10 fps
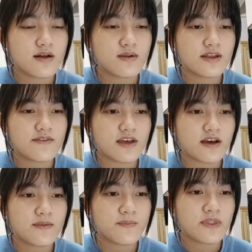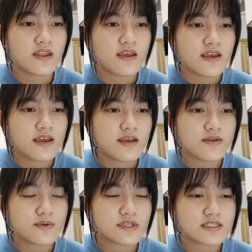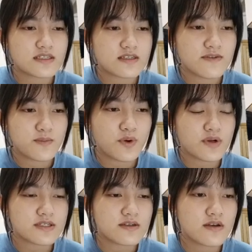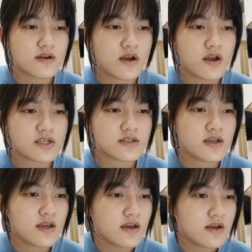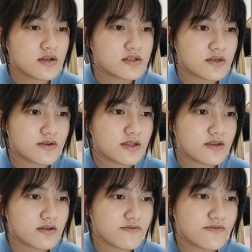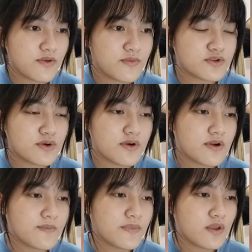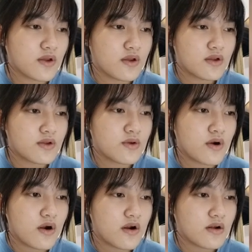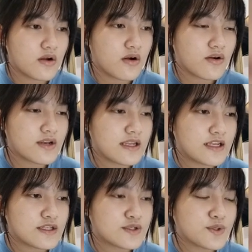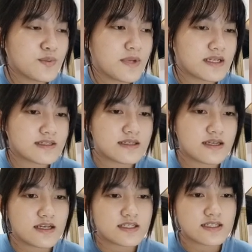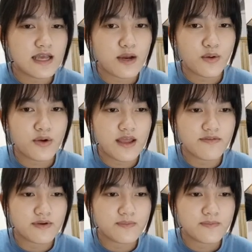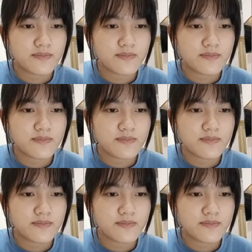Olivia. It was Davenport, hush, shouting from the door. You're on in 2 minutes. It's now or never.